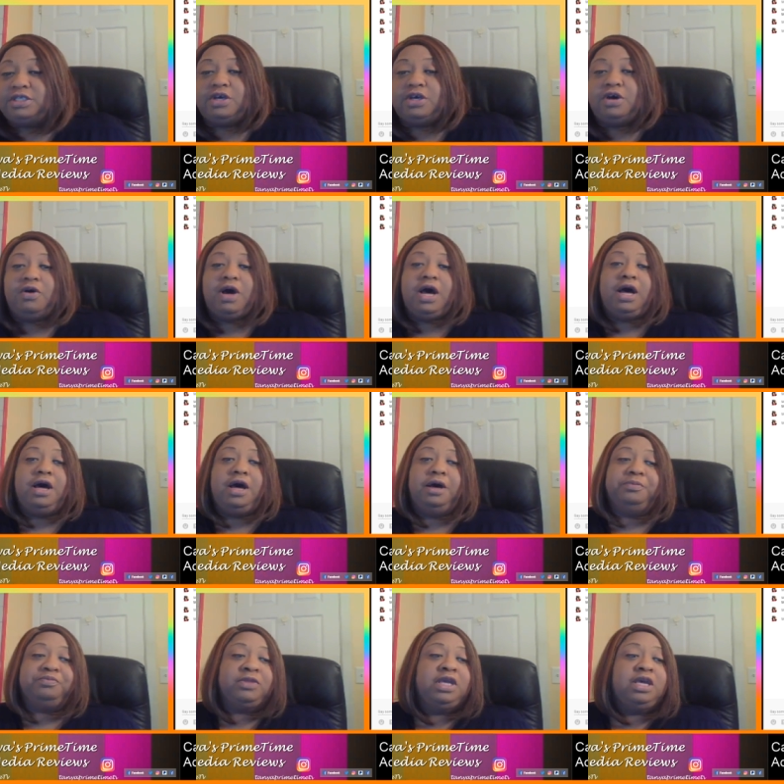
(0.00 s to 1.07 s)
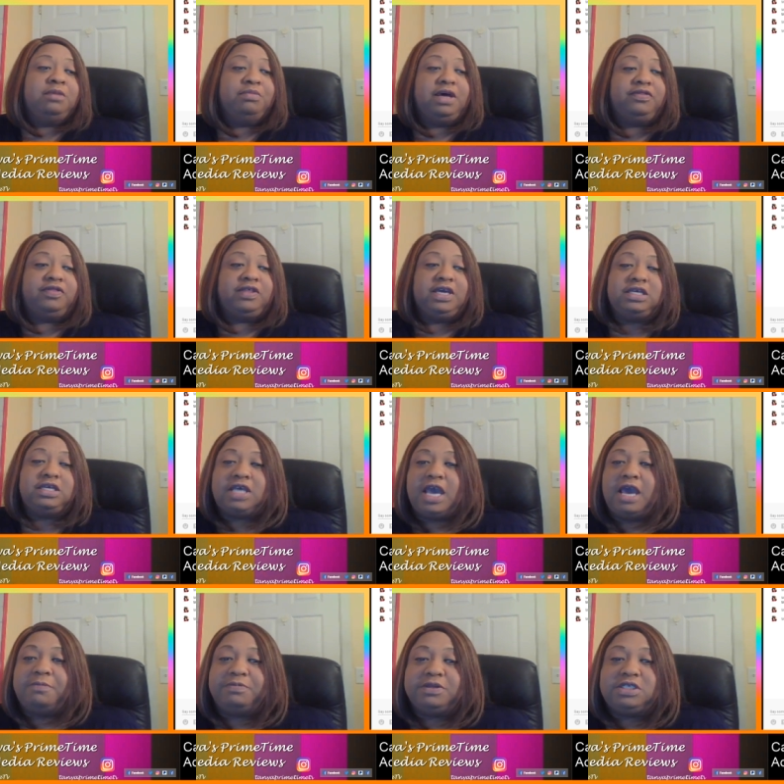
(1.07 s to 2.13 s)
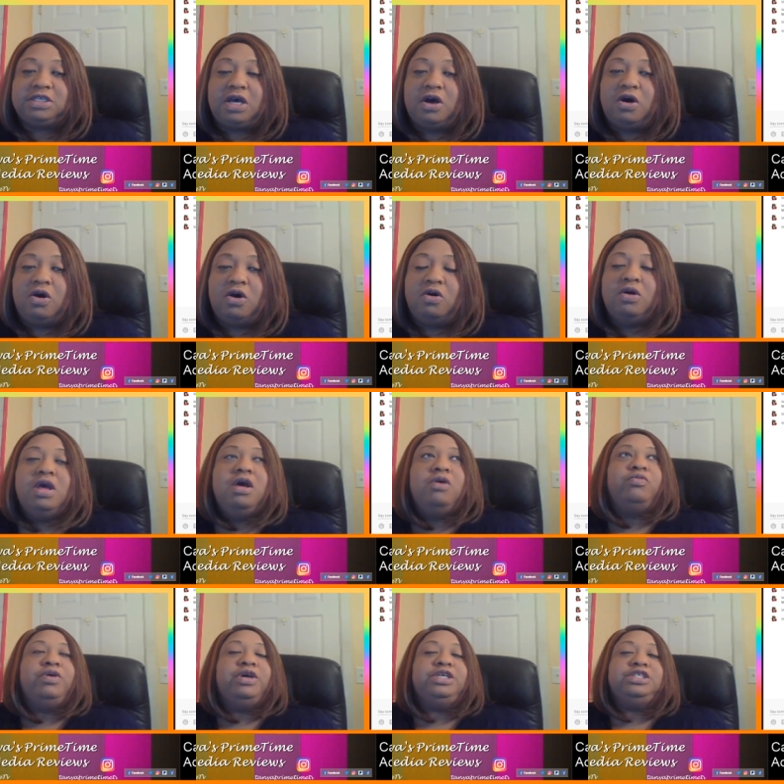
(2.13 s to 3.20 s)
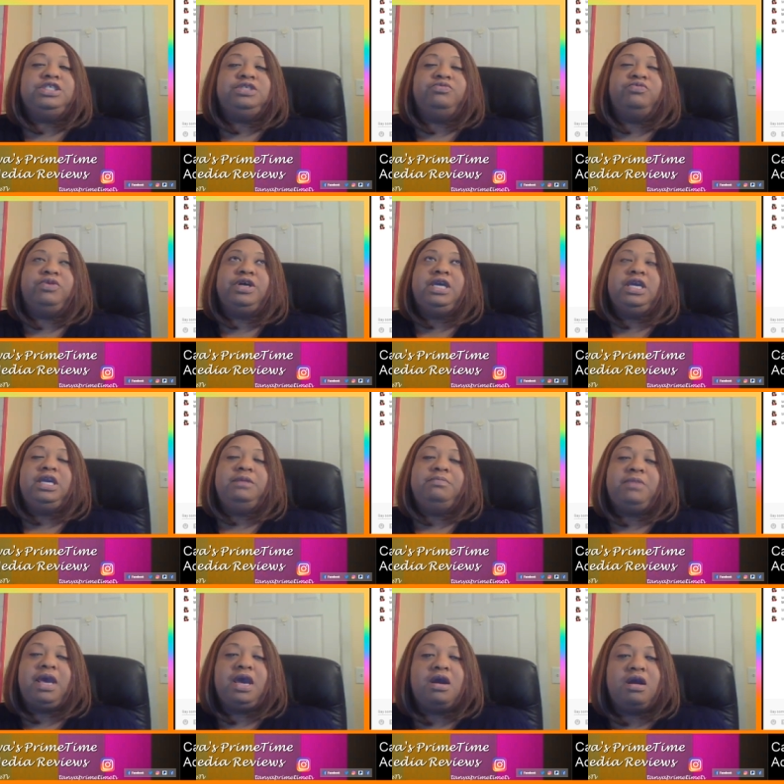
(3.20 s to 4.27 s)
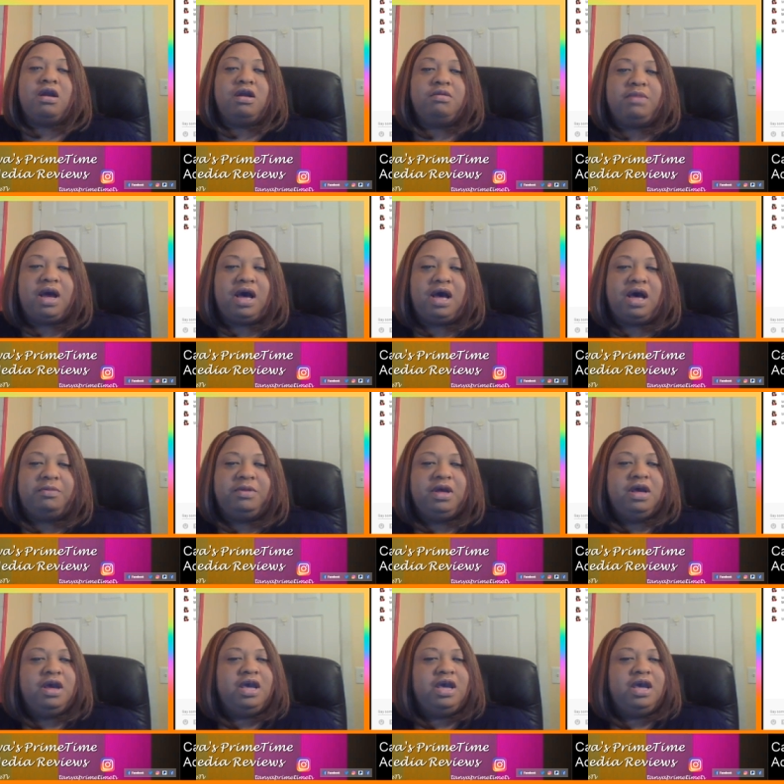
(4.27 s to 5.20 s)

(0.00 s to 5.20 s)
So, um, but this episode, when she, when he met her mom,